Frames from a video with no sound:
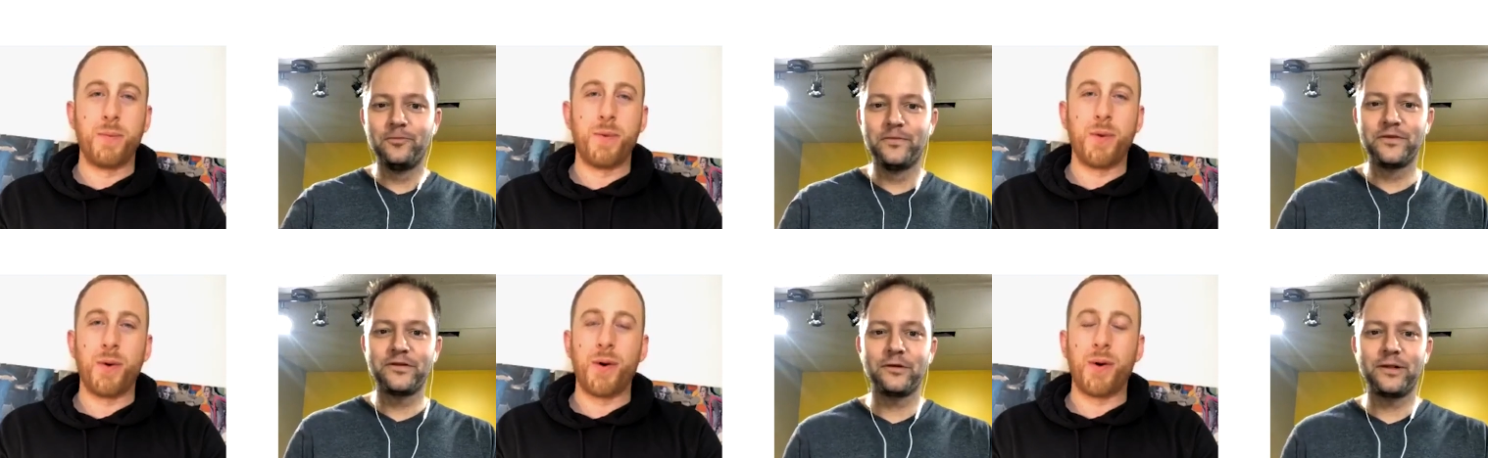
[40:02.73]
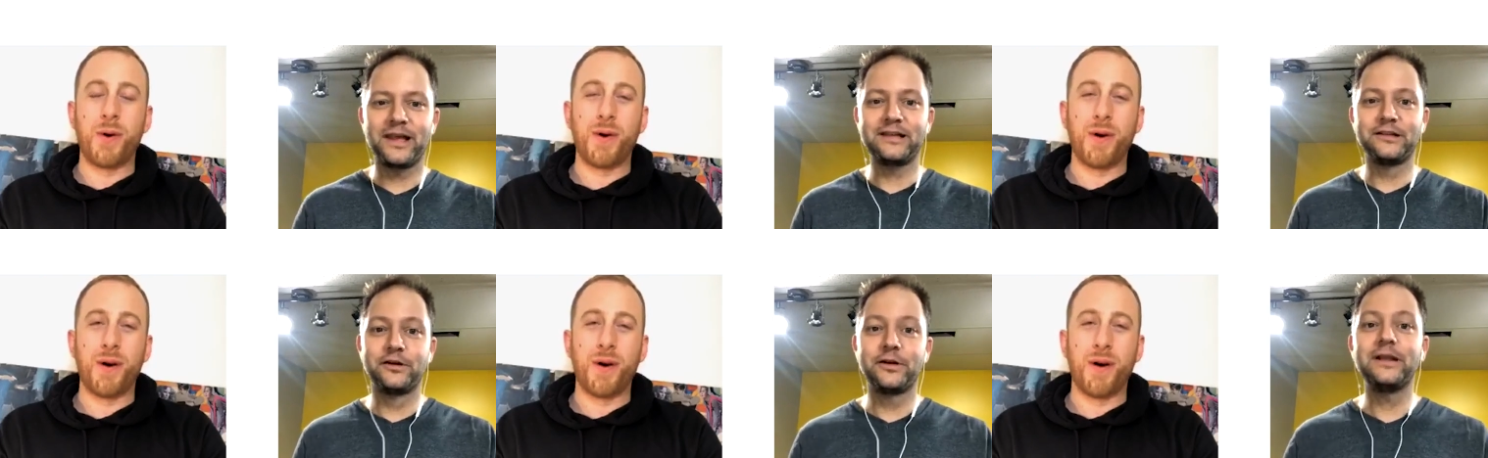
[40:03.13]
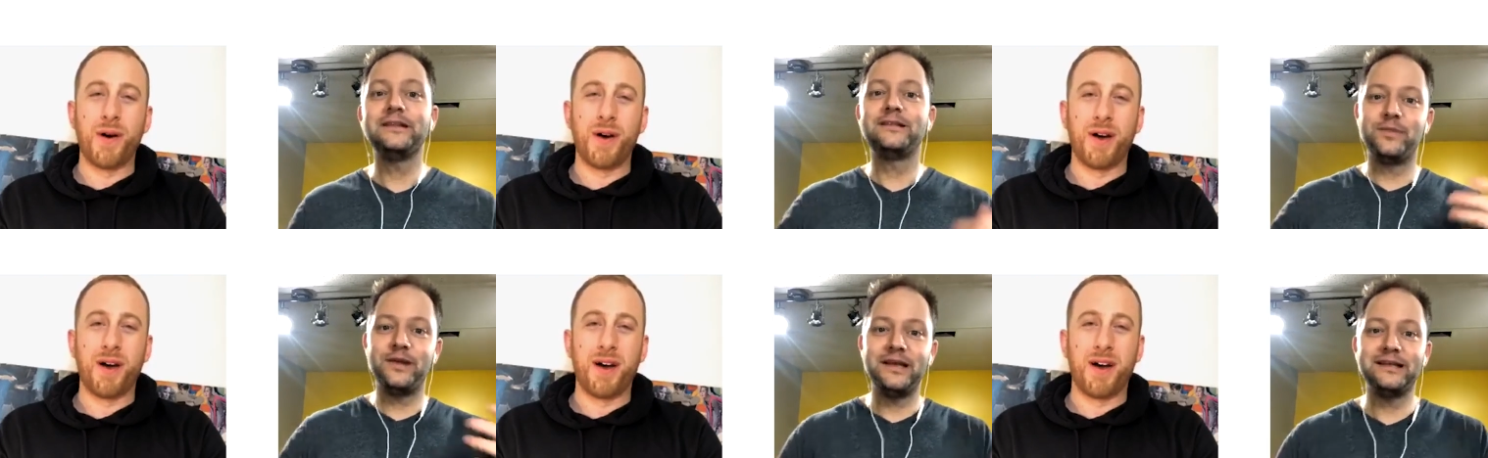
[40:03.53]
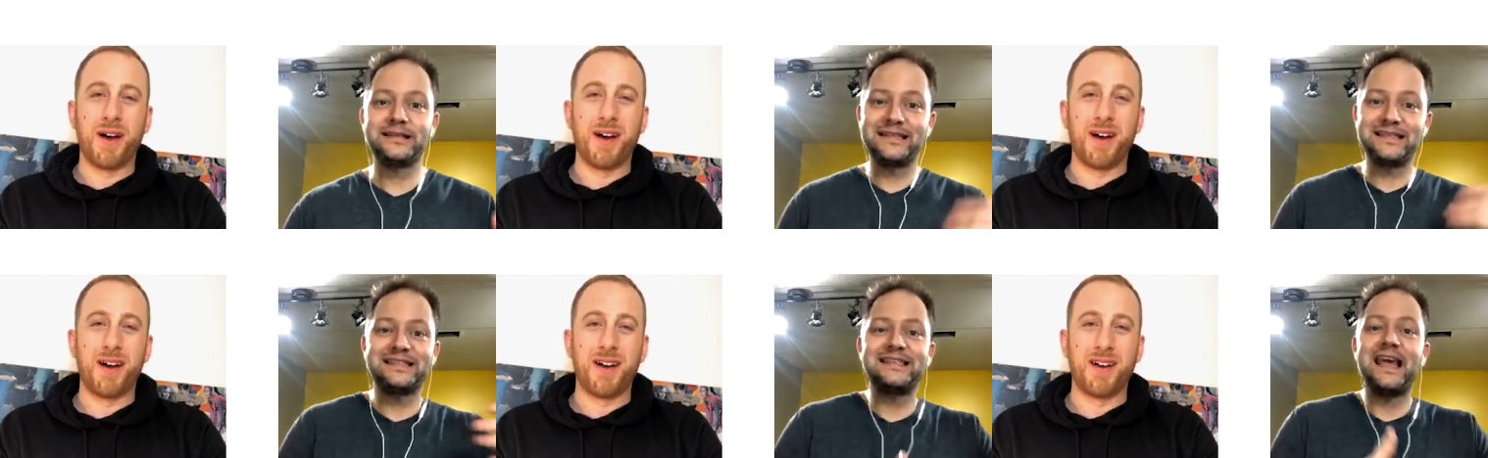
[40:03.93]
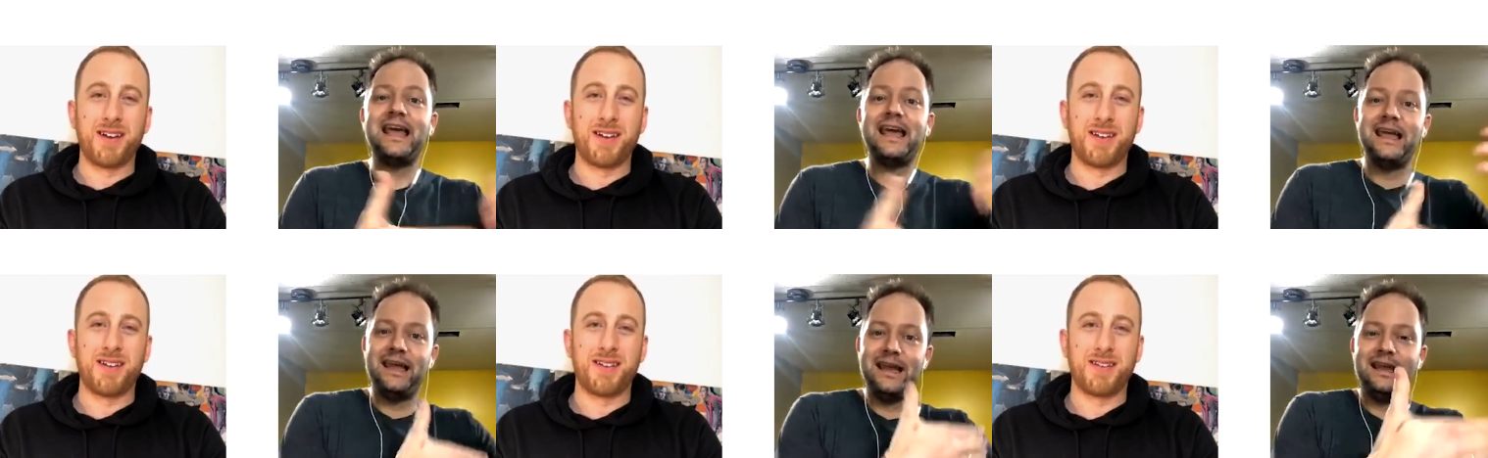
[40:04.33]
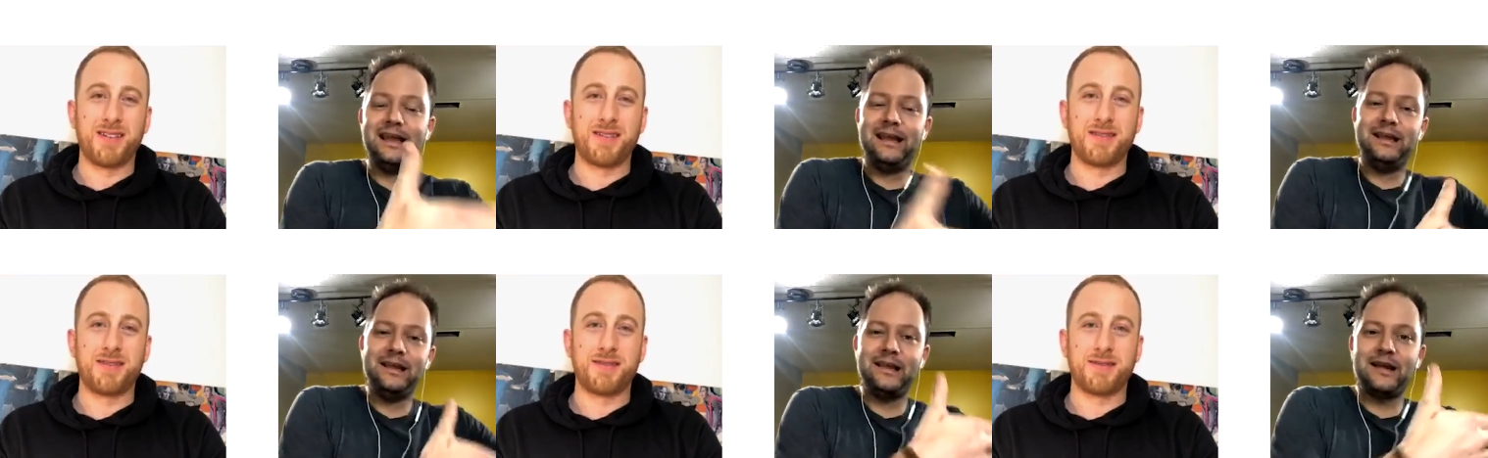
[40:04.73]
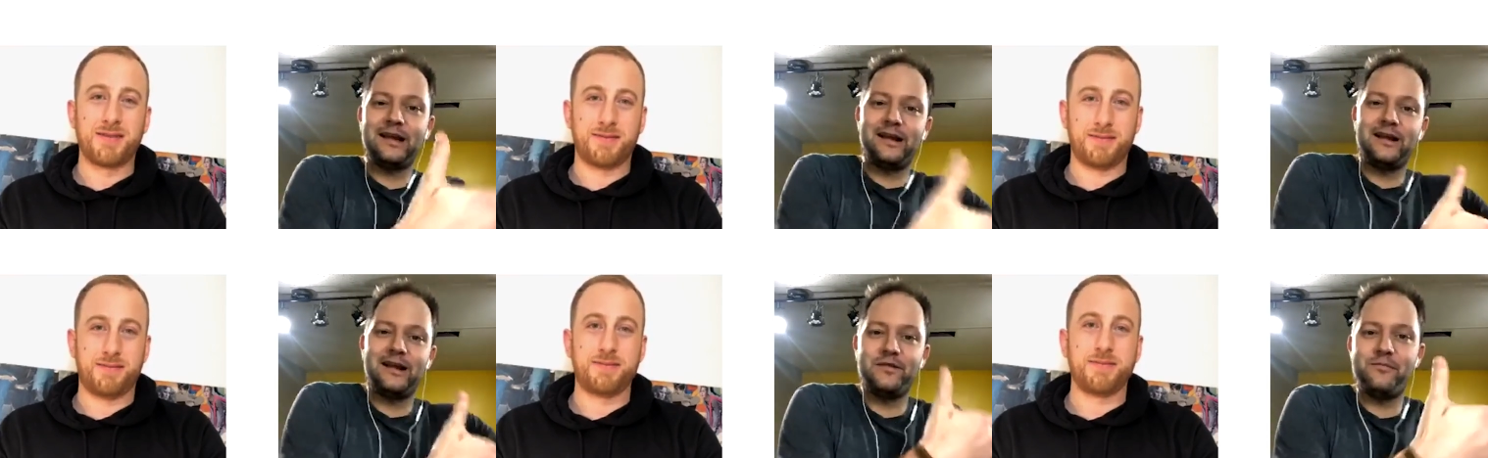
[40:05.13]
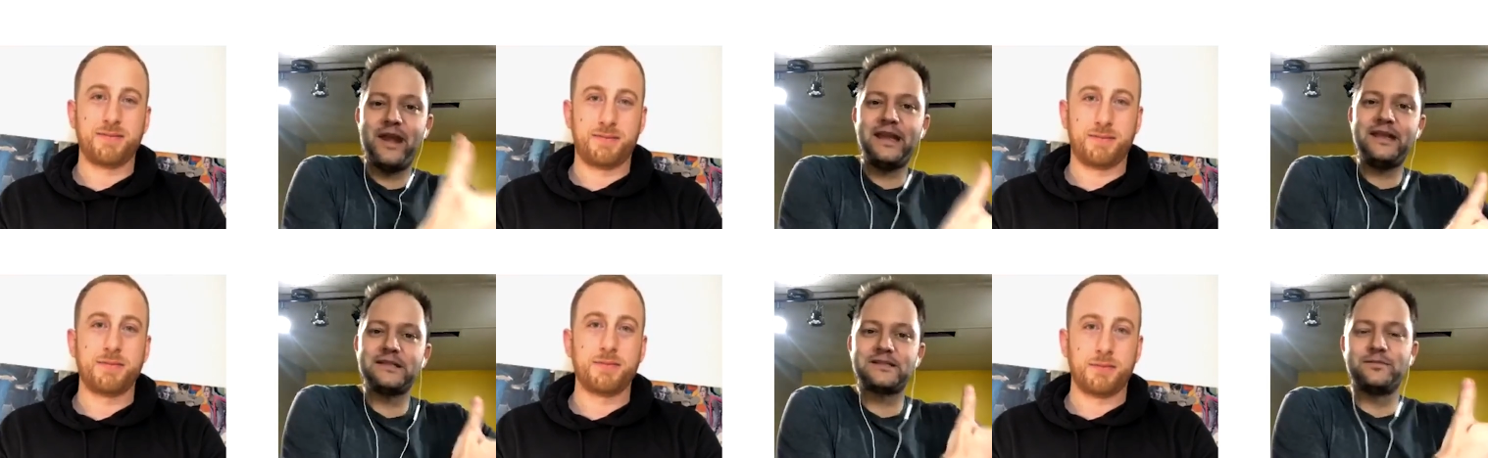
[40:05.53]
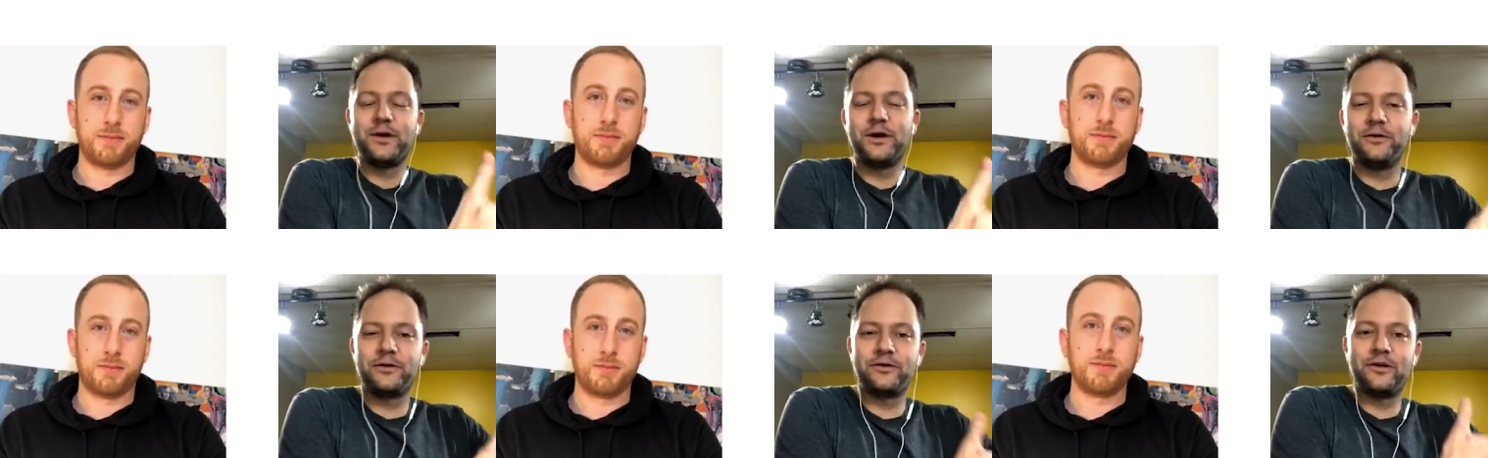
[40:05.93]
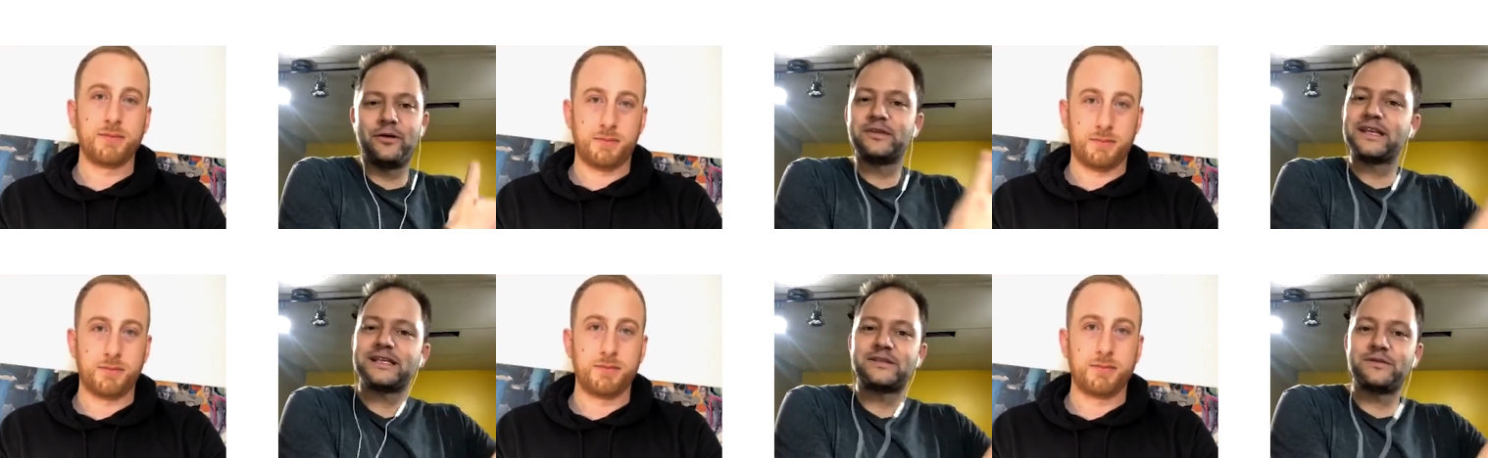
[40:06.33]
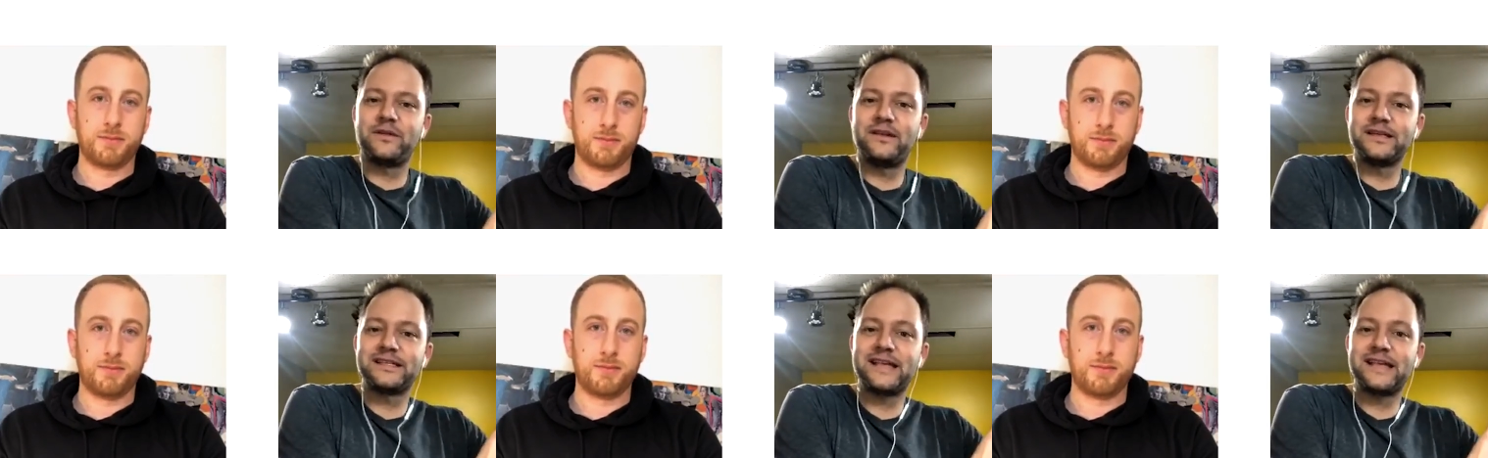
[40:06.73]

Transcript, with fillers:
Speaker 1: so like learning to be to stay on maintenance mode or obsessed with this,